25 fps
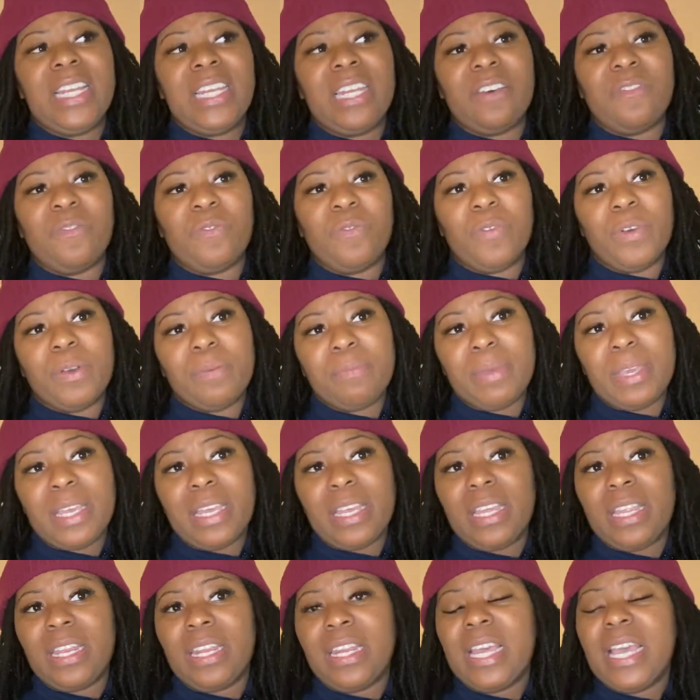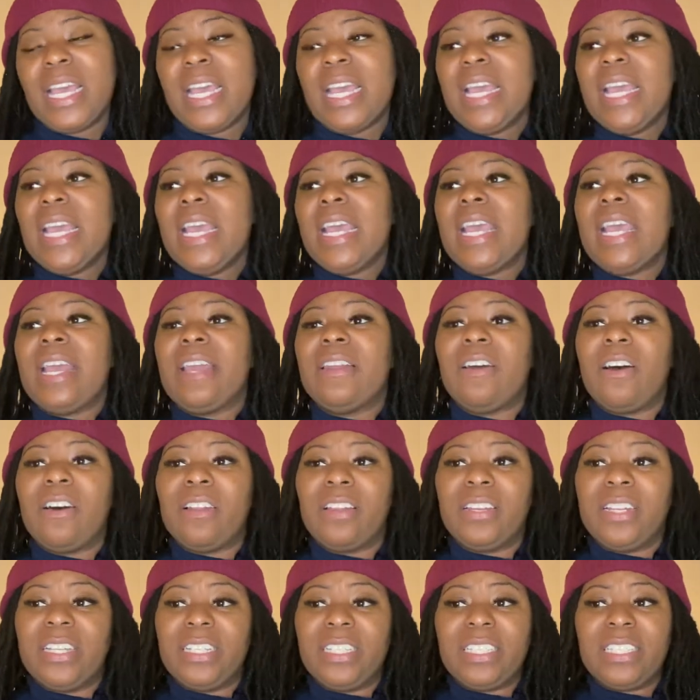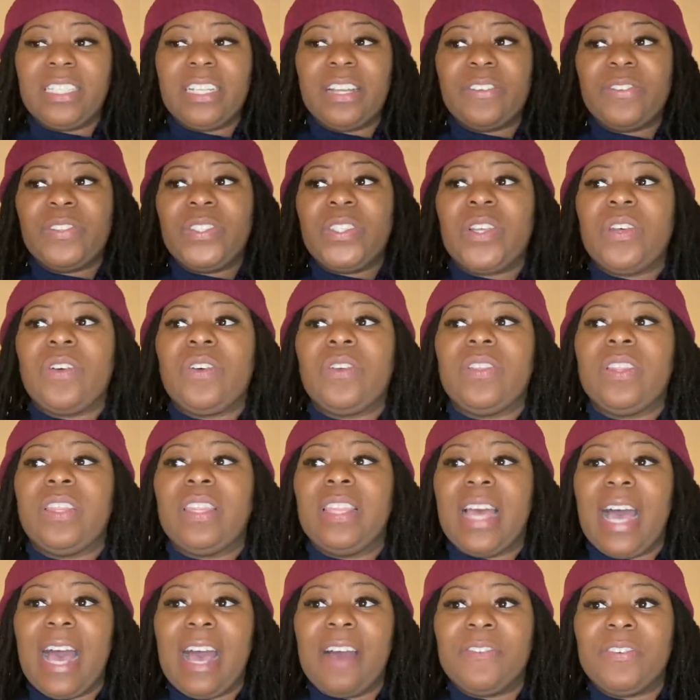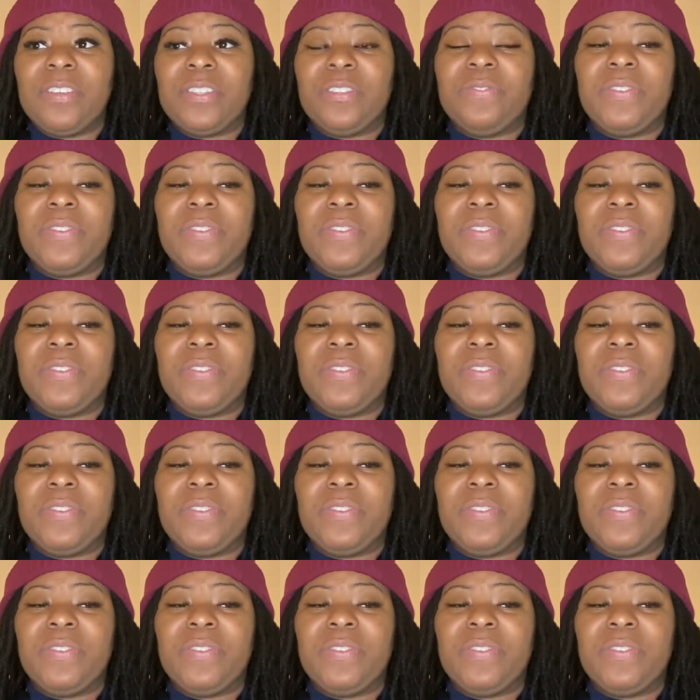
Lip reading: love women and all of this stuff. So that